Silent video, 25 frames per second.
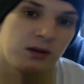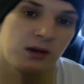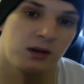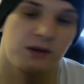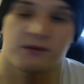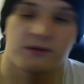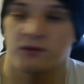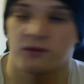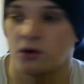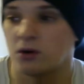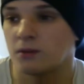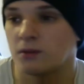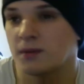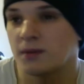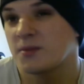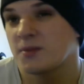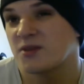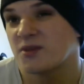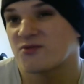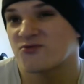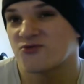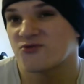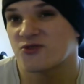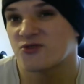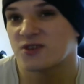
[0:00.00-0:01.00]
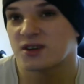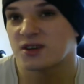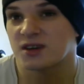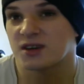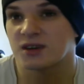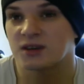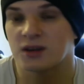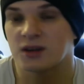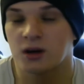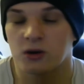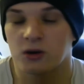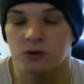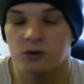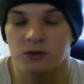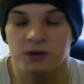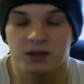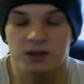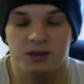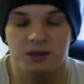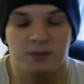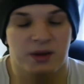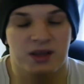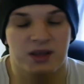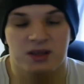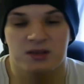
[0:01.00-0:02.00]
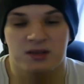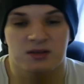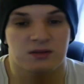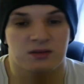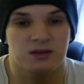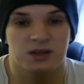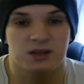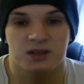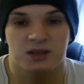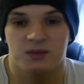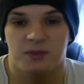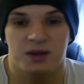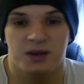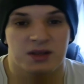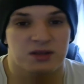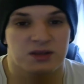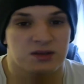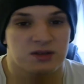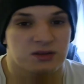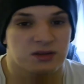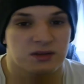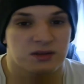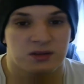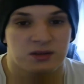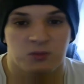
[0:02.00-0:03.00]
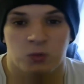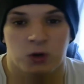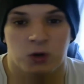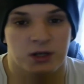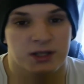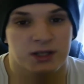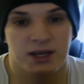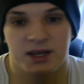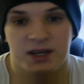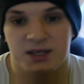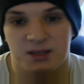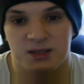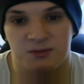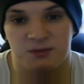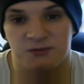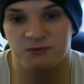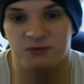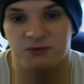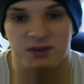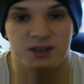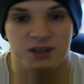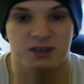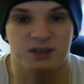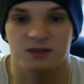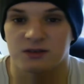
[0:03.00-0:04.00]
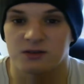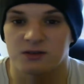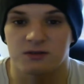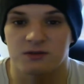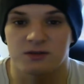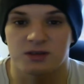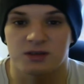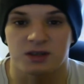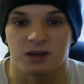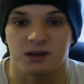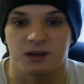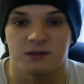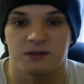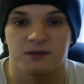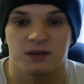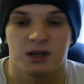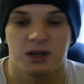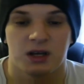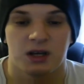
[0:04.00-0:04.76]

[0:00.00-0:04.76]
If not, maybe 3. It depends on what days I'm free to do stuff.